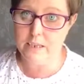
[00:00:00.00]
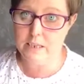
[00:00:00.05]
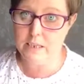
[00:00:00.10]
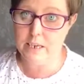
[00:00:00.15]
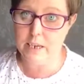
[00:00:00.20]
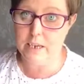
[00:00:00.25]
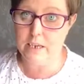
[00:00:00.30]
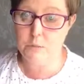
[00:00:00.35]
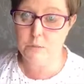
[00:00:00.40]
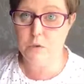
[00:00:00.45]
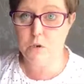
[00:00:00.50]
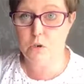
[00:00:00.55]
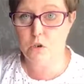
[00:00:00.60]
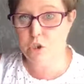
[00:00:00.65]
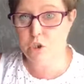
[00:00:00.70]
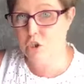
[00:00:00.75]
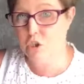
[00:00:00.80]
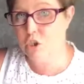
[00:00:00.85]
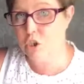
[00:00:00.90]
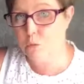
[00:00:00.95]
stitch
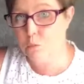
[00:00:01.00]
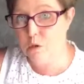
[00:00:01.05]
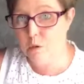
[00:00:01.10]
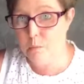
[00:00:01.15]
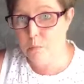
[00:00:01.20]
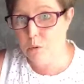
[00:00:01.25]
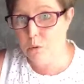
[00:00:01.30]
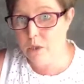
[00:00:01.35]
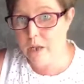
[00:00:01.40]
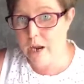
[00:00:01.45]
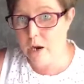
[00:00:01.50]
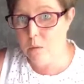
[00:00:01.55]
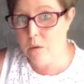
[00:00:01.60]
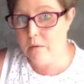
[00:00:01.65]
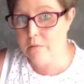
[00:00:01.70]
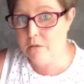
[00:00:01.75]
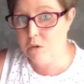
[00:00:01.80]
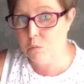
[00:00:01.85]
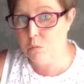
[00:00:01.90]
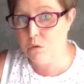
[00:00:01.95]
because you just want to pull it out
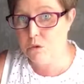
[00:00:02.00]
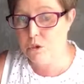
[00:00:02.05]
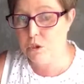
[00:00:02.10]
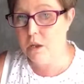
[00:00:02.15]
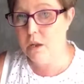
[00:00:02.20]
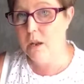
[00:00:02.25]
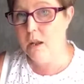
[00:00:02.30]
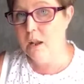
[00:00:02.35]
afterwards